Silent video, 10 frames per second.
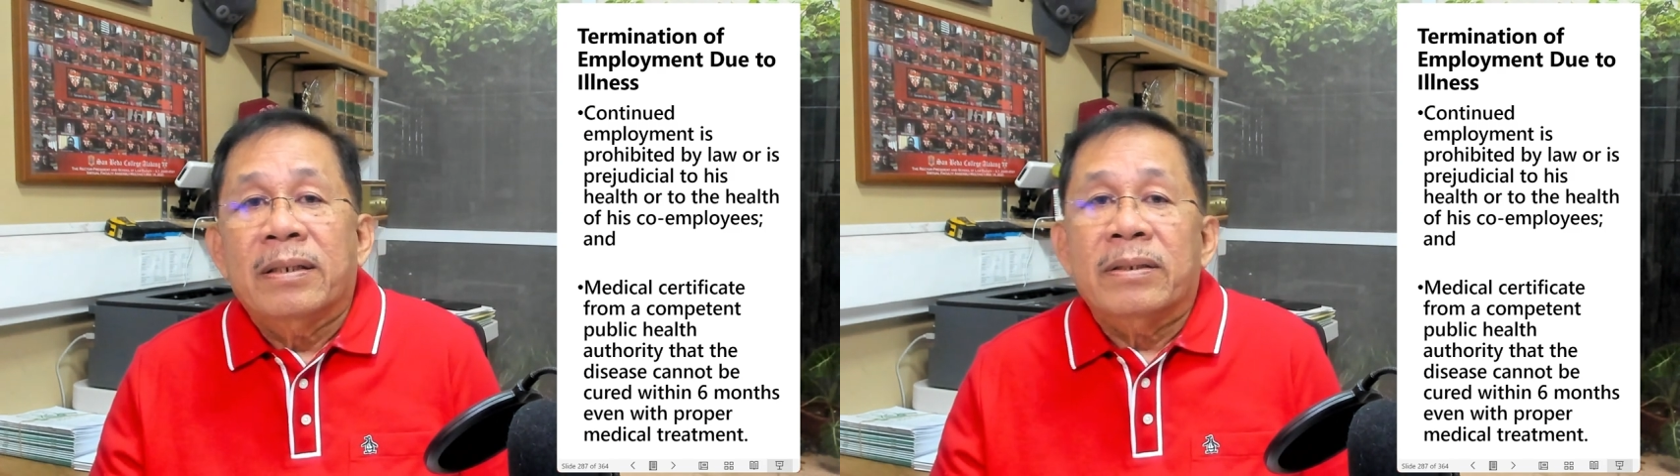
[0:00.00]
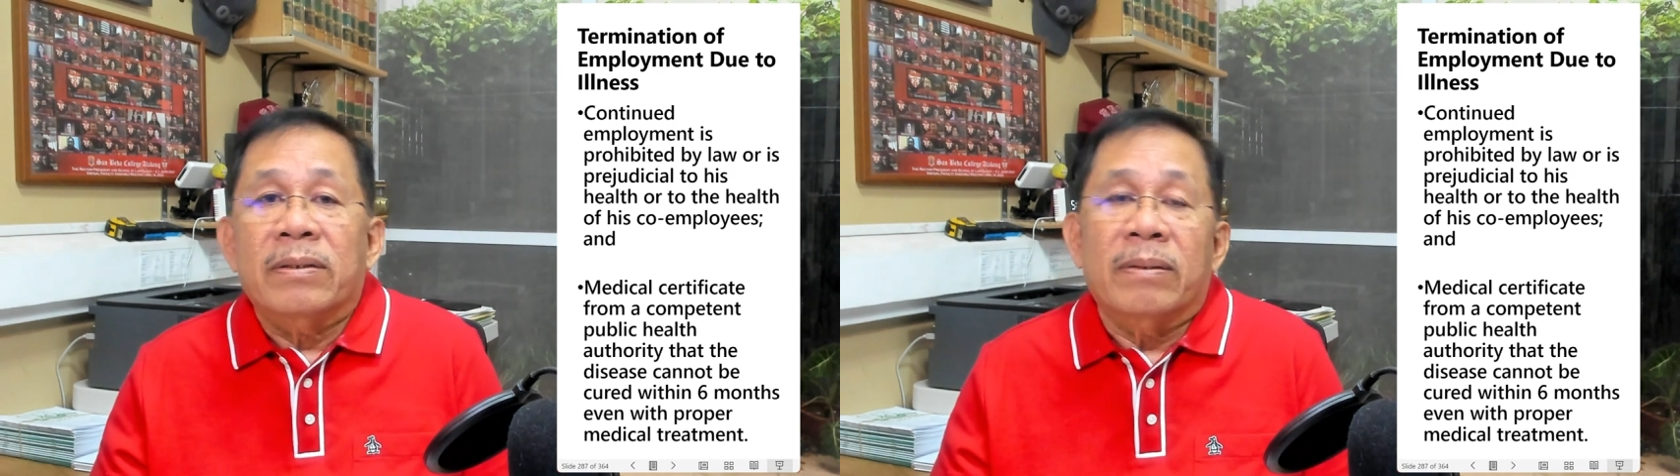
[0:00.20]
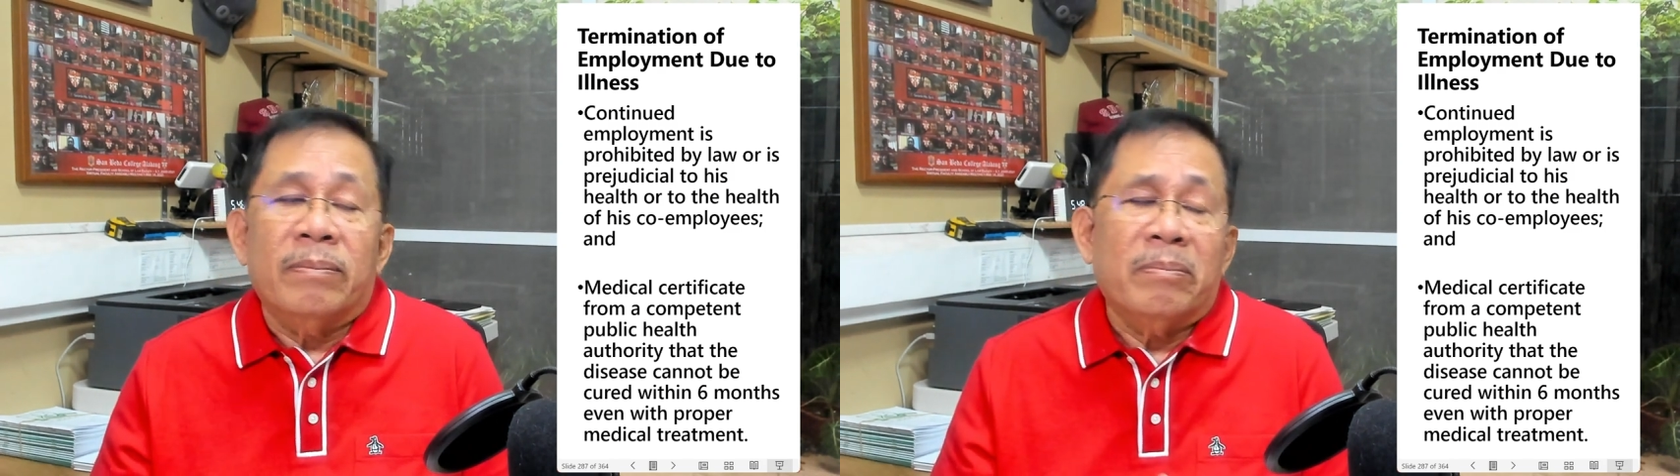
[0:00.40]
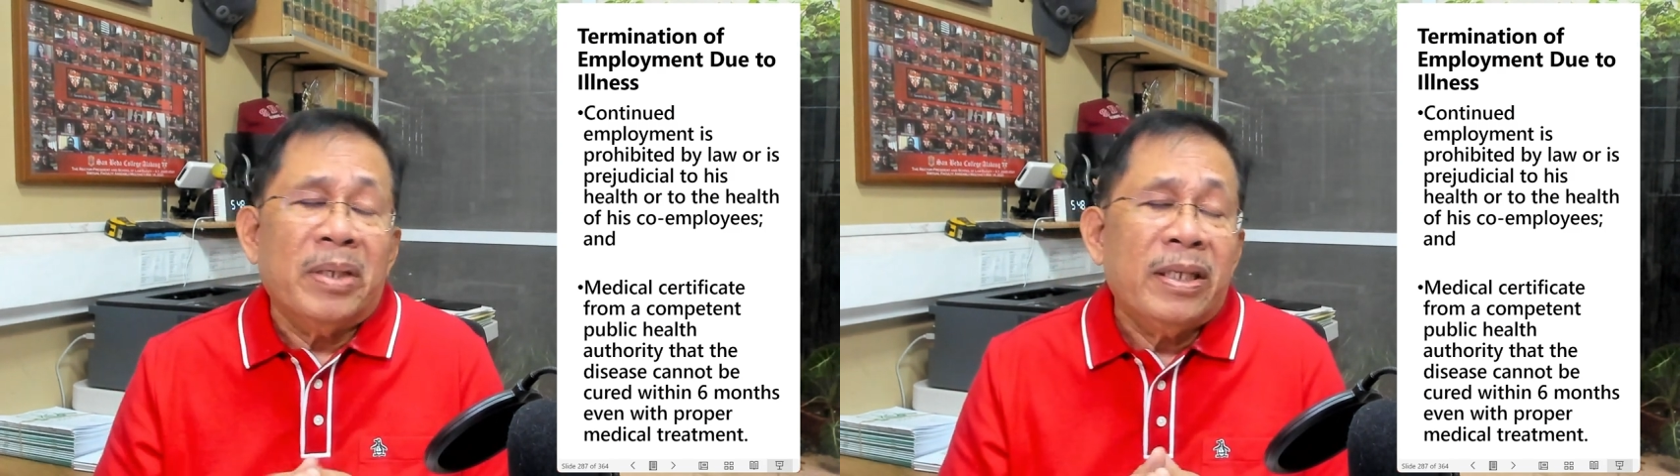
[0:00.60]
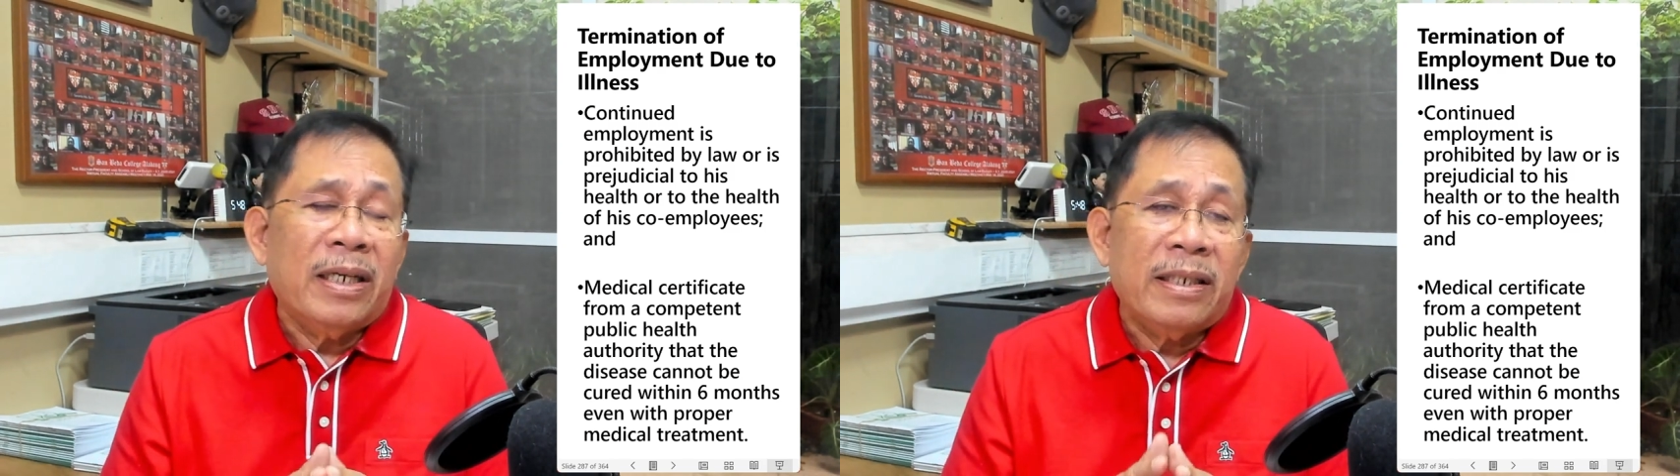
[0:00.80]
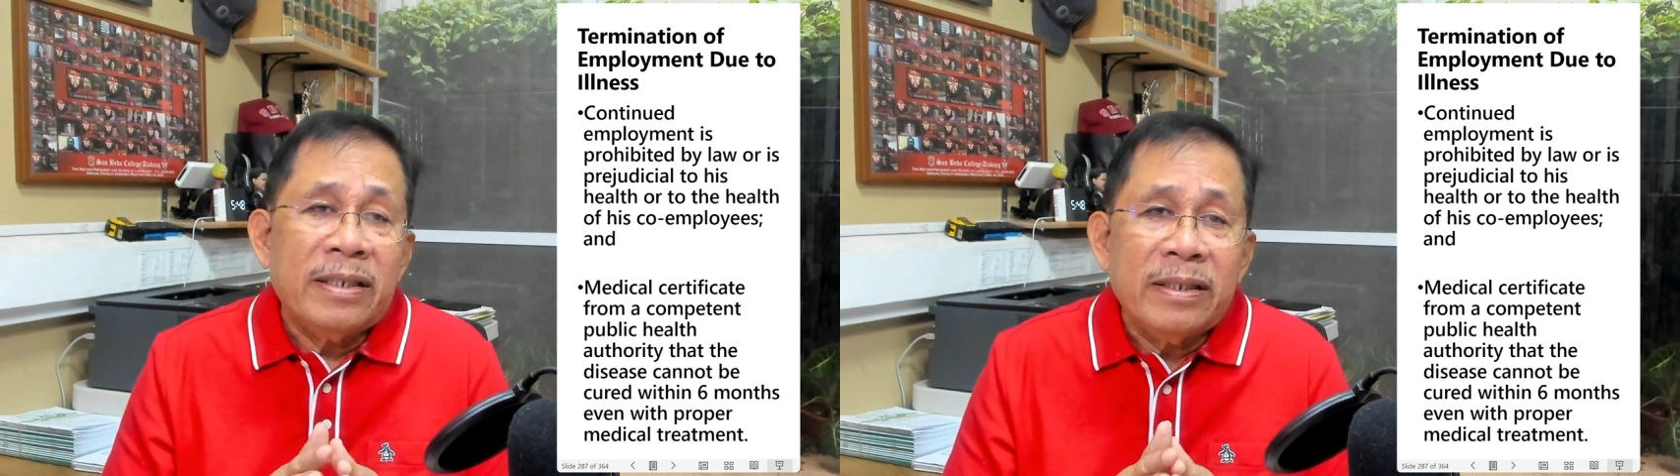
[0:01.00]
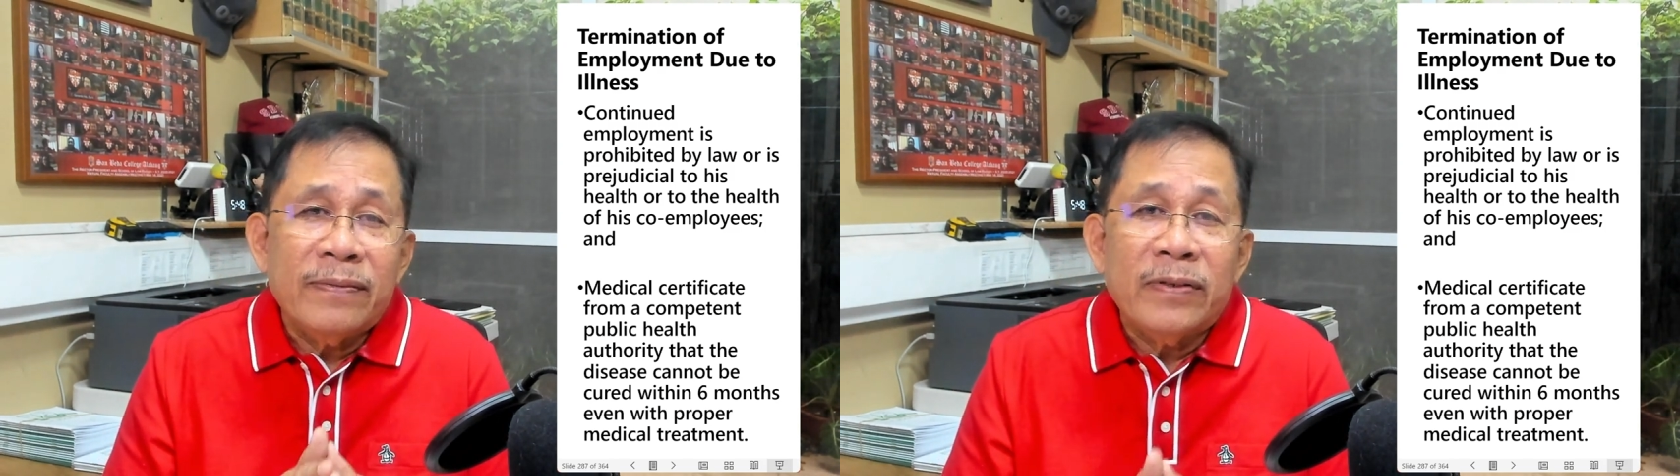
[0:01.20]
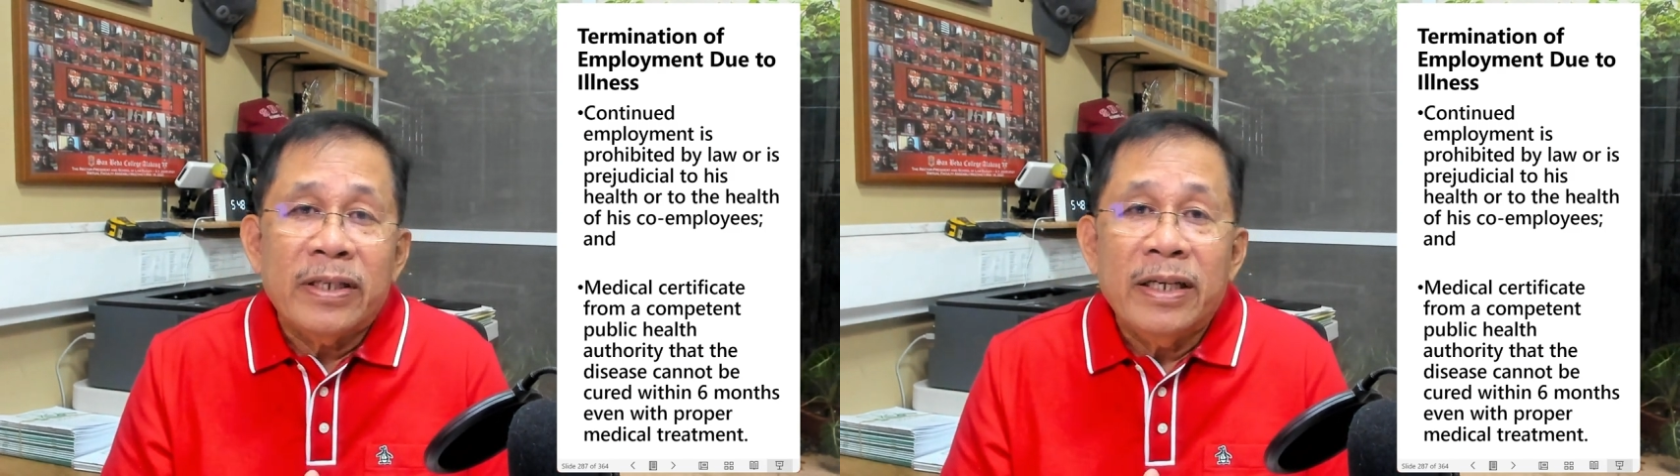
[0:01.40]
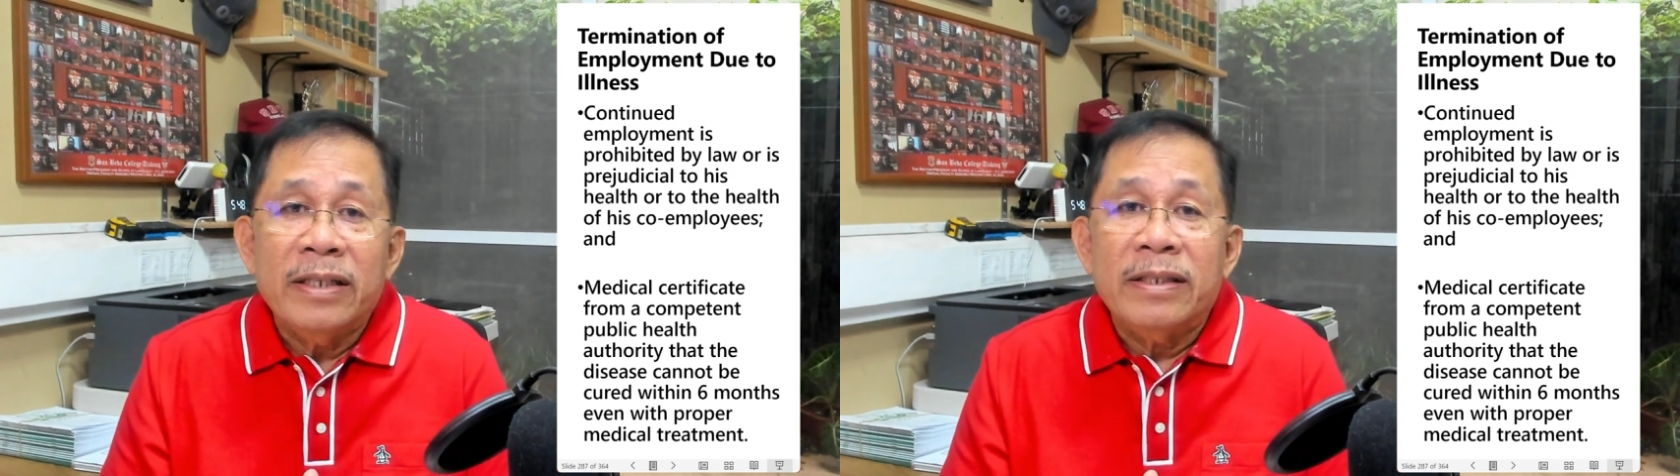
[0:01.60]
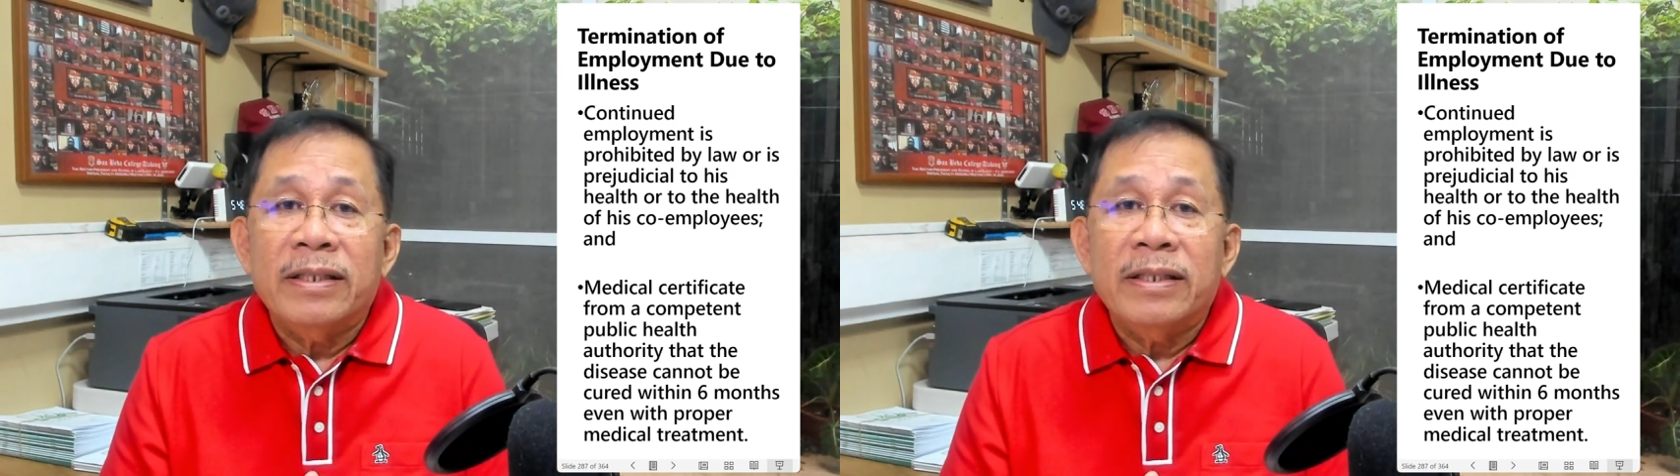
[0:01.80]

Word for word: So, medical certificate